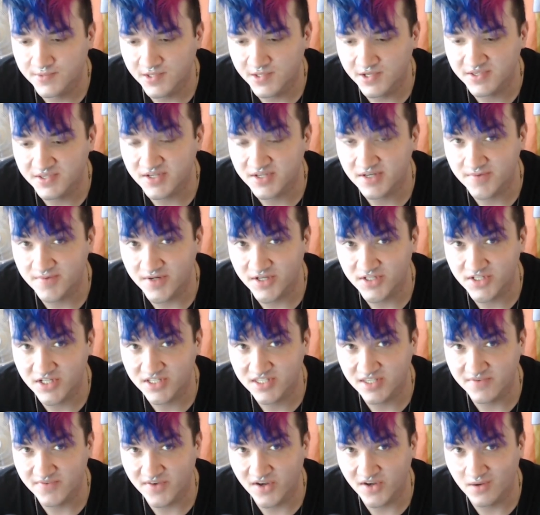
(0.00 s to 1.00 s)
Also, I
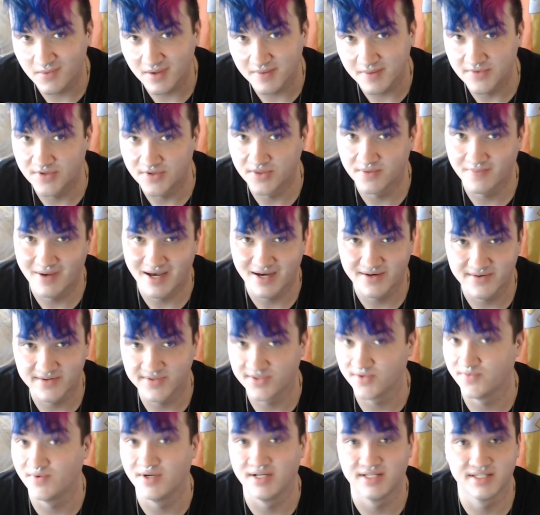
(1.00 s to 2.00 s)
apologize if you hear people in the
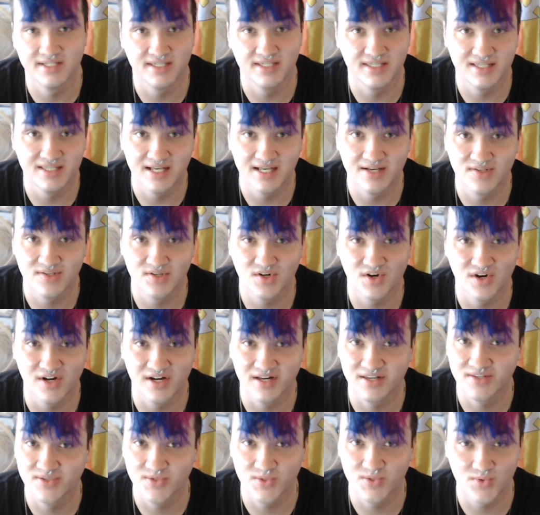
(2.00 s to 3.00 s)
background. Also, the sounds
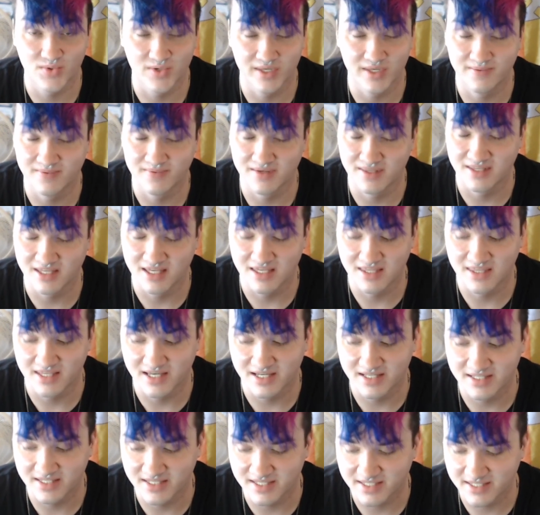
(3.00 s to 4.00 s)
are extremely
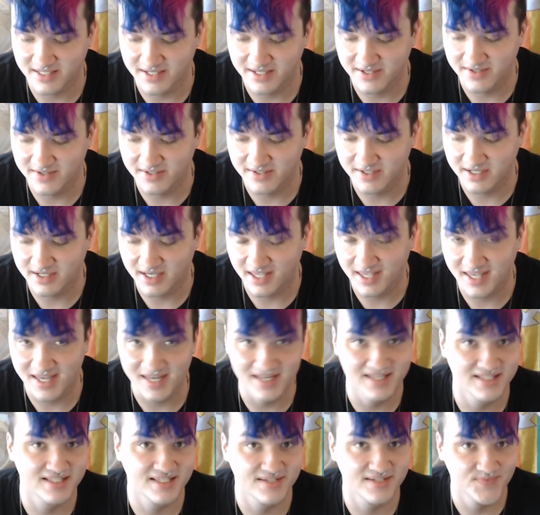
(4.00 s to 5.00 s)
thin, so
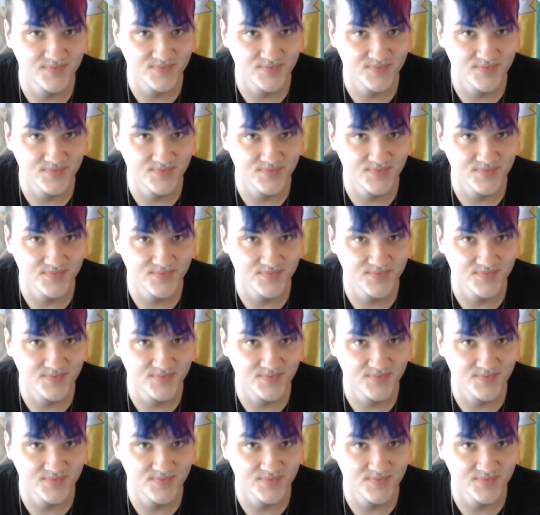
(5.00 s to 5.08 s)
yeet.